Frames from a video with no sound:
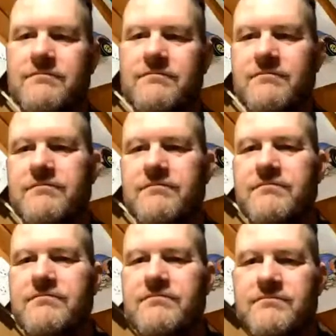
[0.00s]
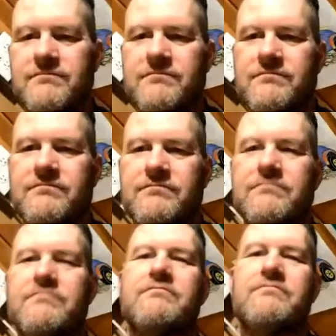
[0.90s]

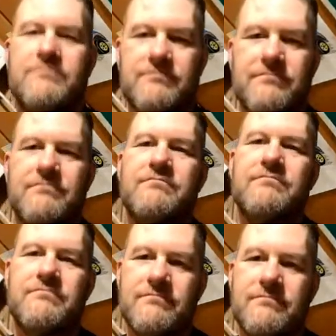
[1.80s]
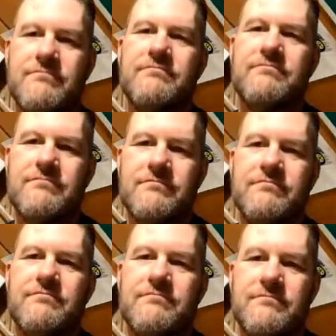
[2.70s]

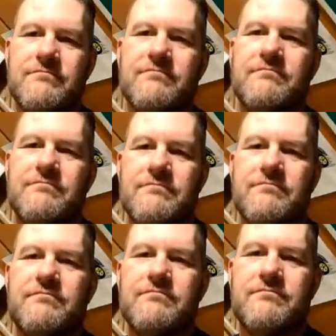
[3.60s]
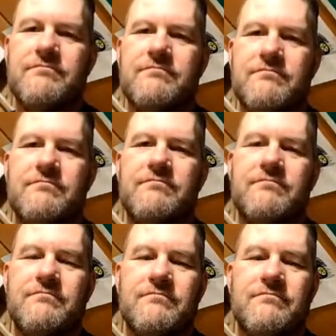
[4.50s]

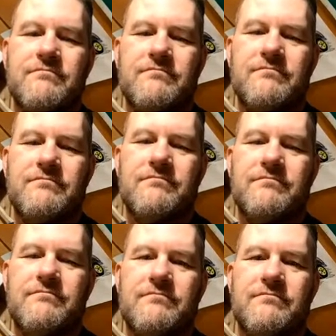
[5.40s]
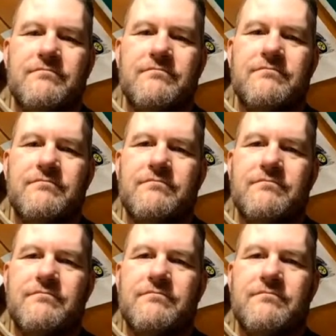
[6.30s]

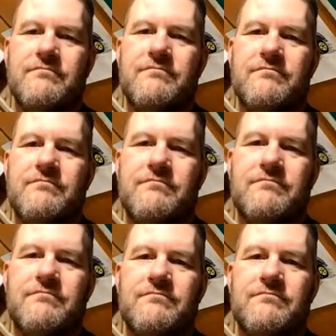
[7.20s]
This person isn't speaking.